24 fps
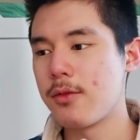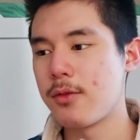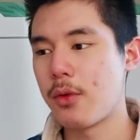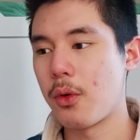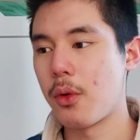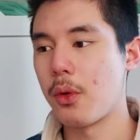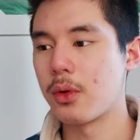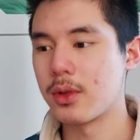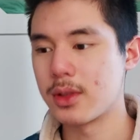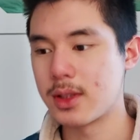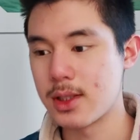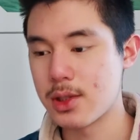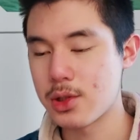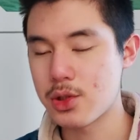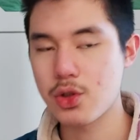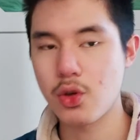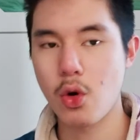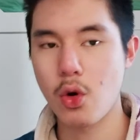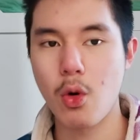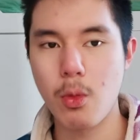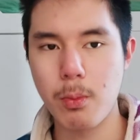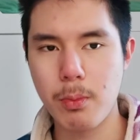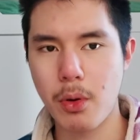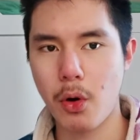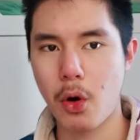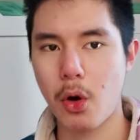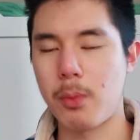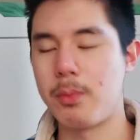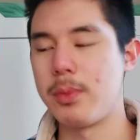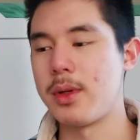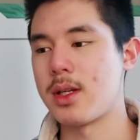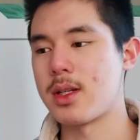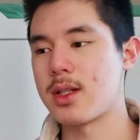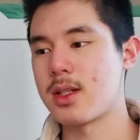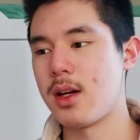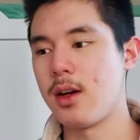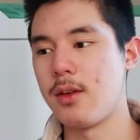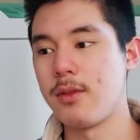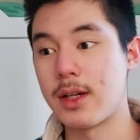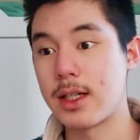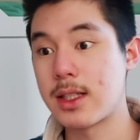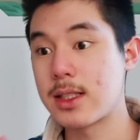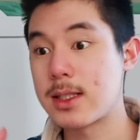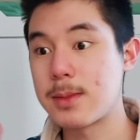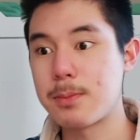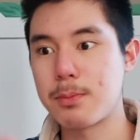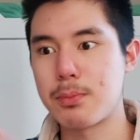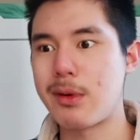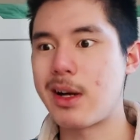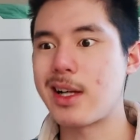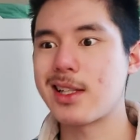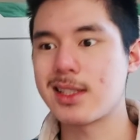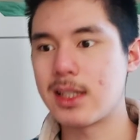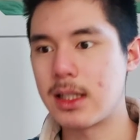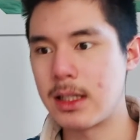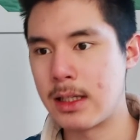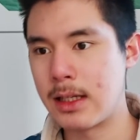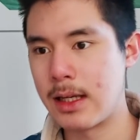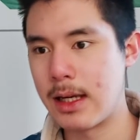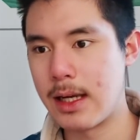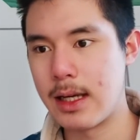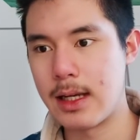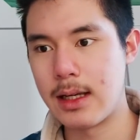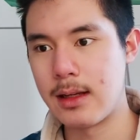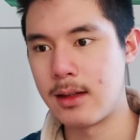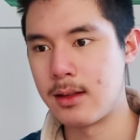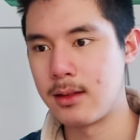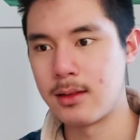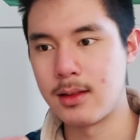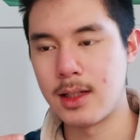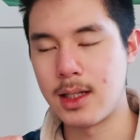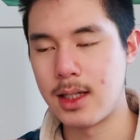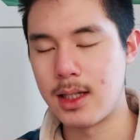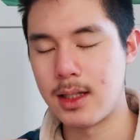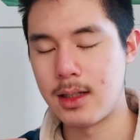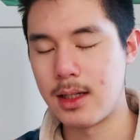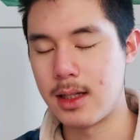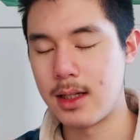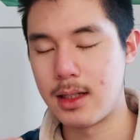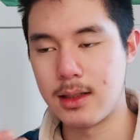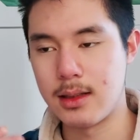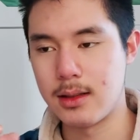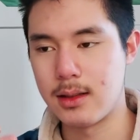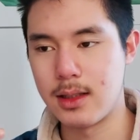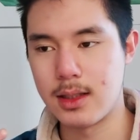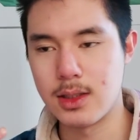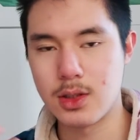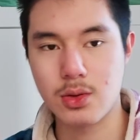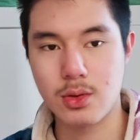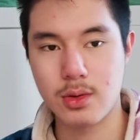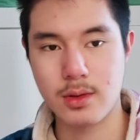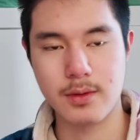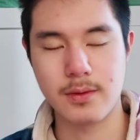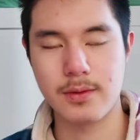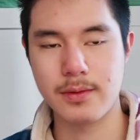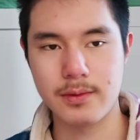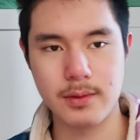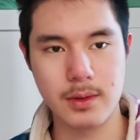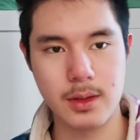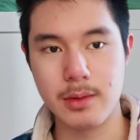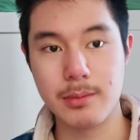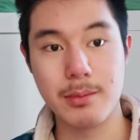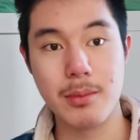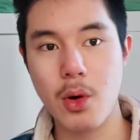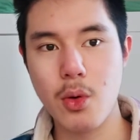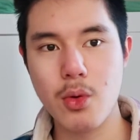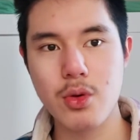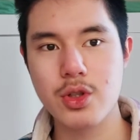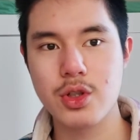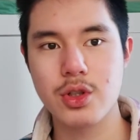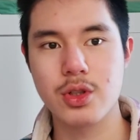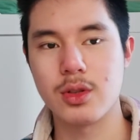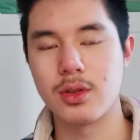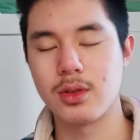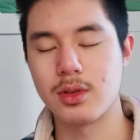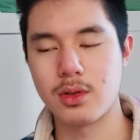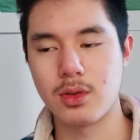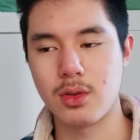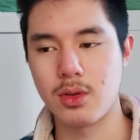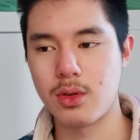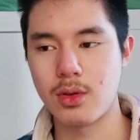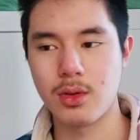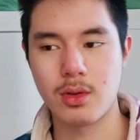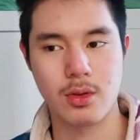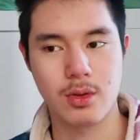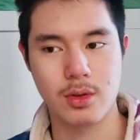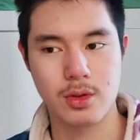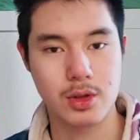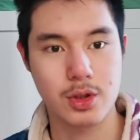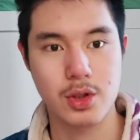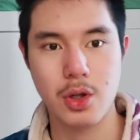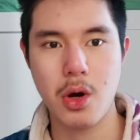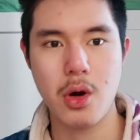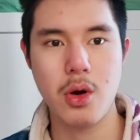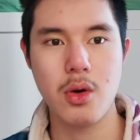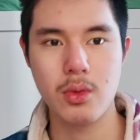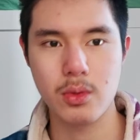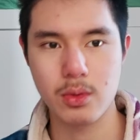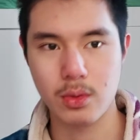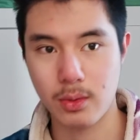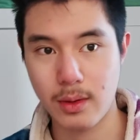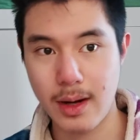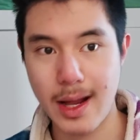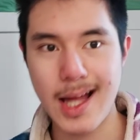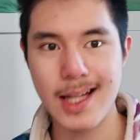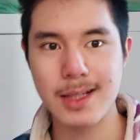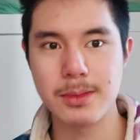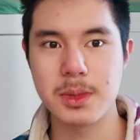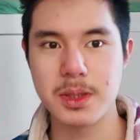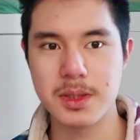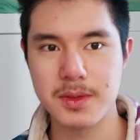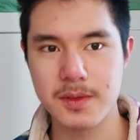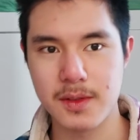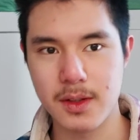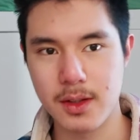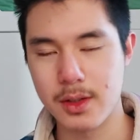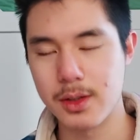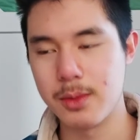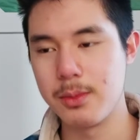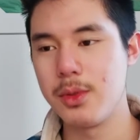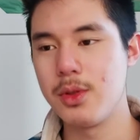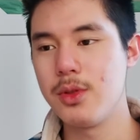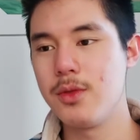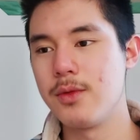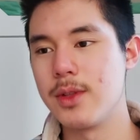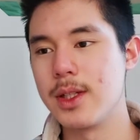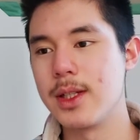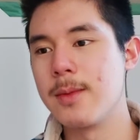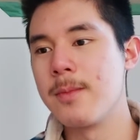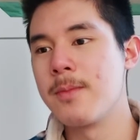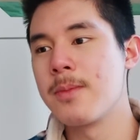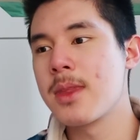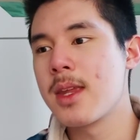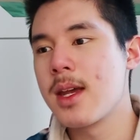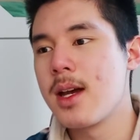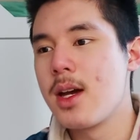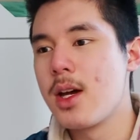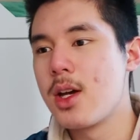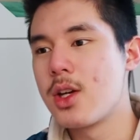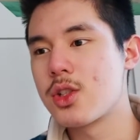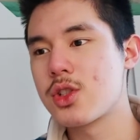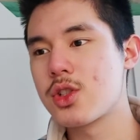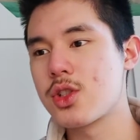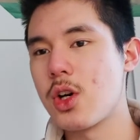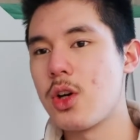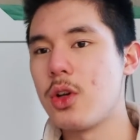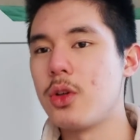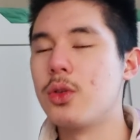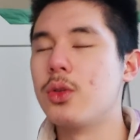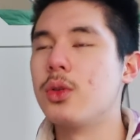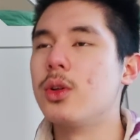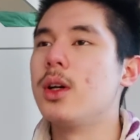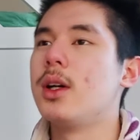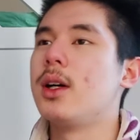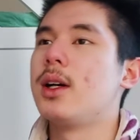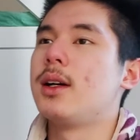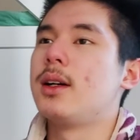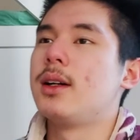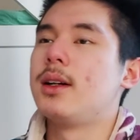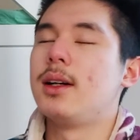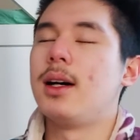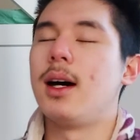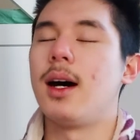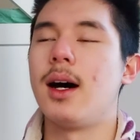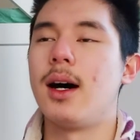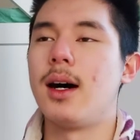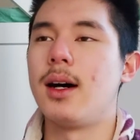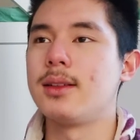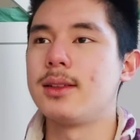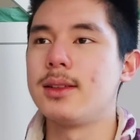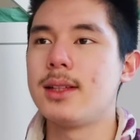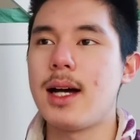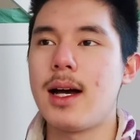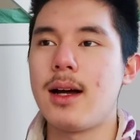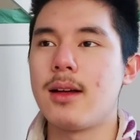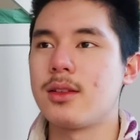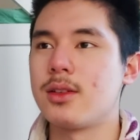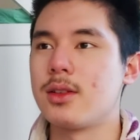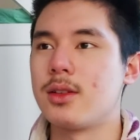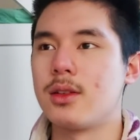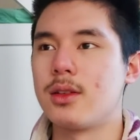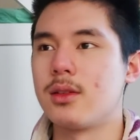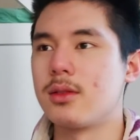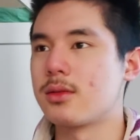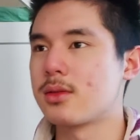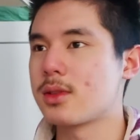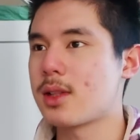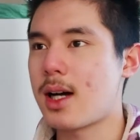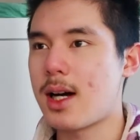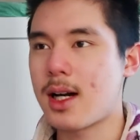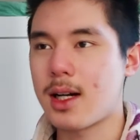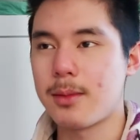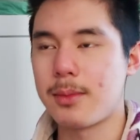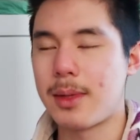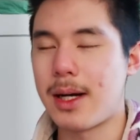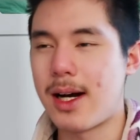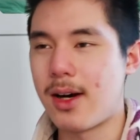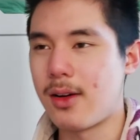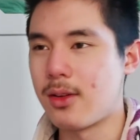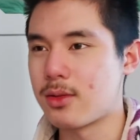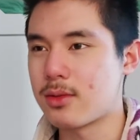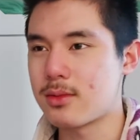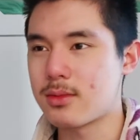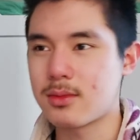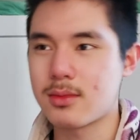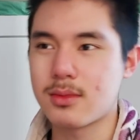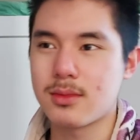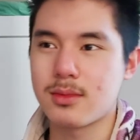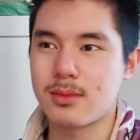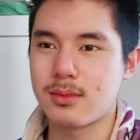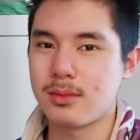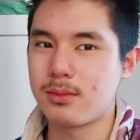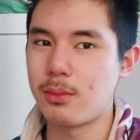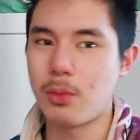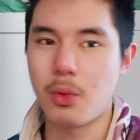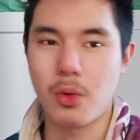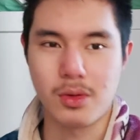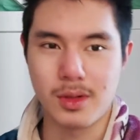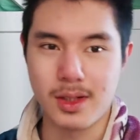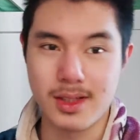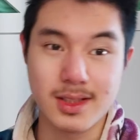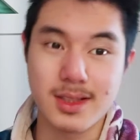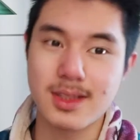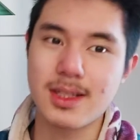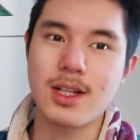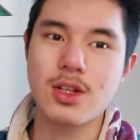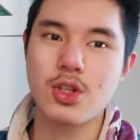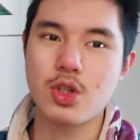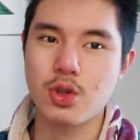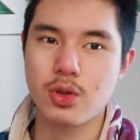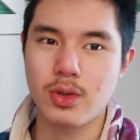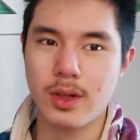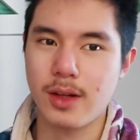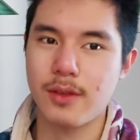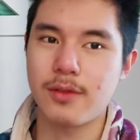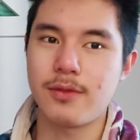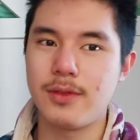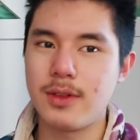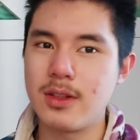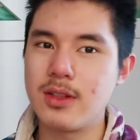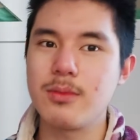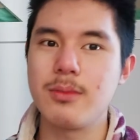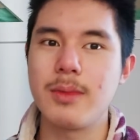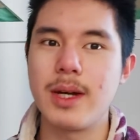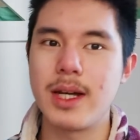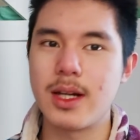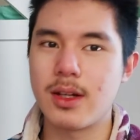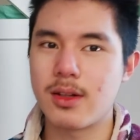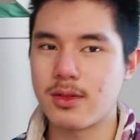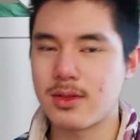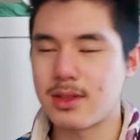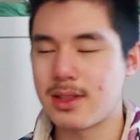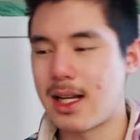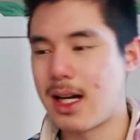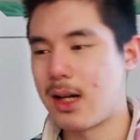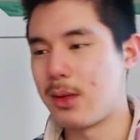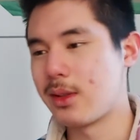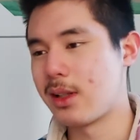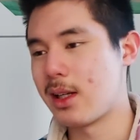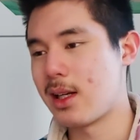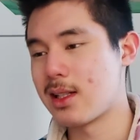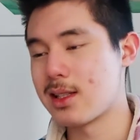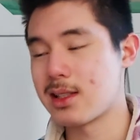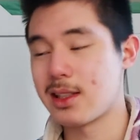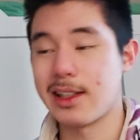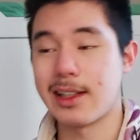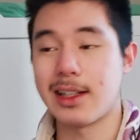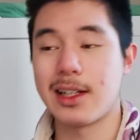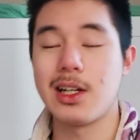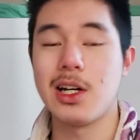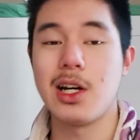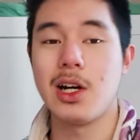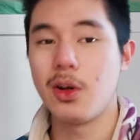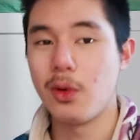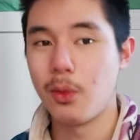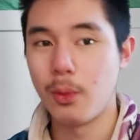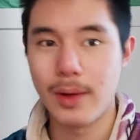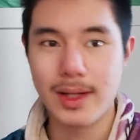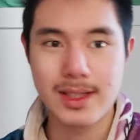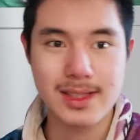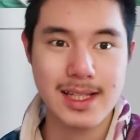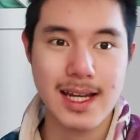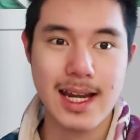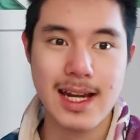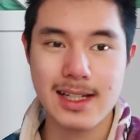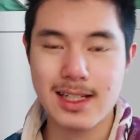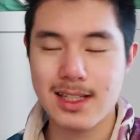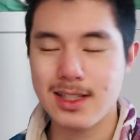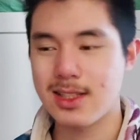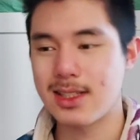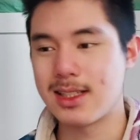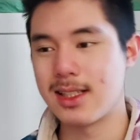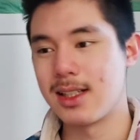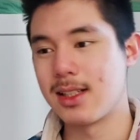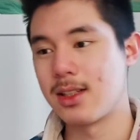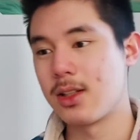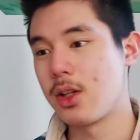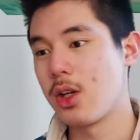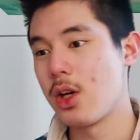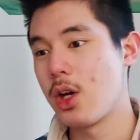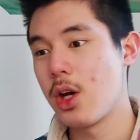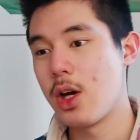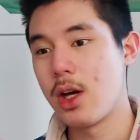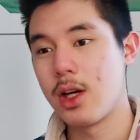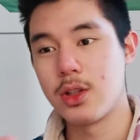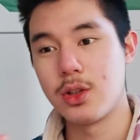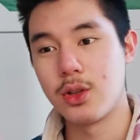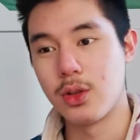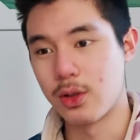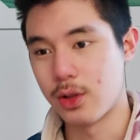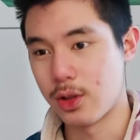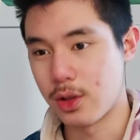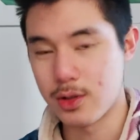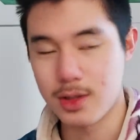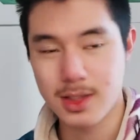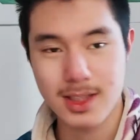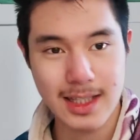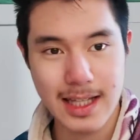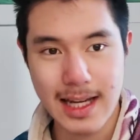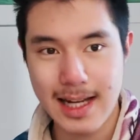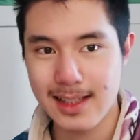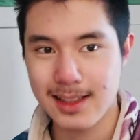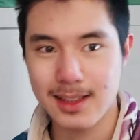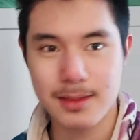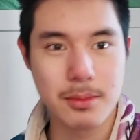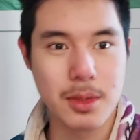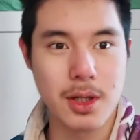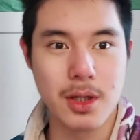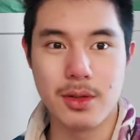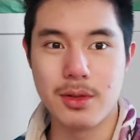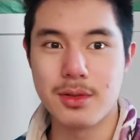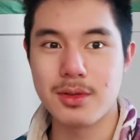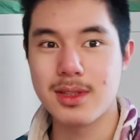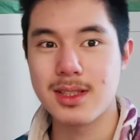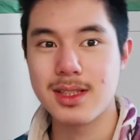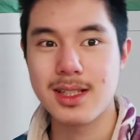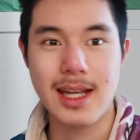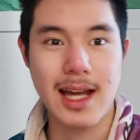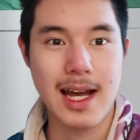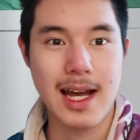for the sole purpose of expressing a sort of emotion or tone or atmosphere in the movie. So, talk about more eccentric filmmakers nowadays, like Wes Anderson, Yorgos Lanthimos,